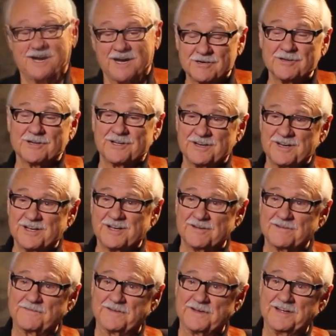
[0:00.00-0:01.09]
Oddly
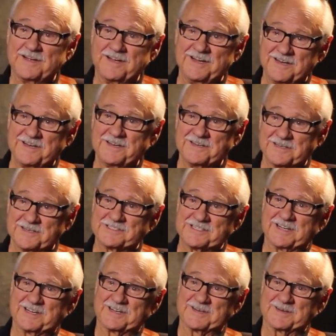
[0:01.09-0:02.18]
enough, it is.
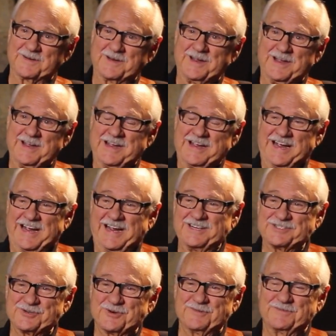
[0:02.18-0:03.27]
He
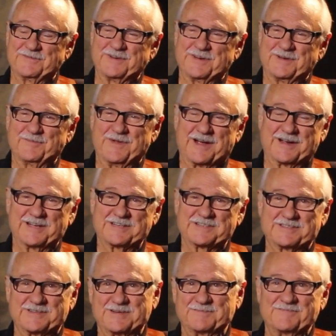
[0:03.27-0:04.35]
sort of, I
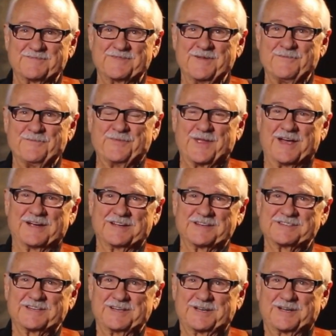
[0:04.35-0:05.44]
guess
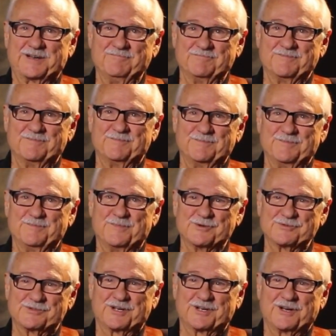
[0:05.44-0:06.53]
they
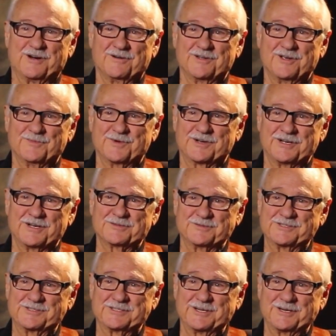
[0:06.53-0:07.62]
mostly call him a
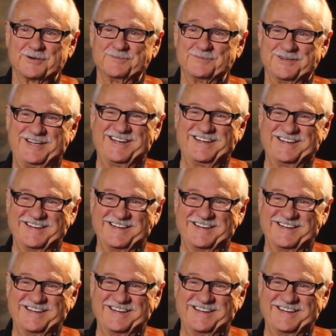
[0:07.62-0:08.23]
country singer, but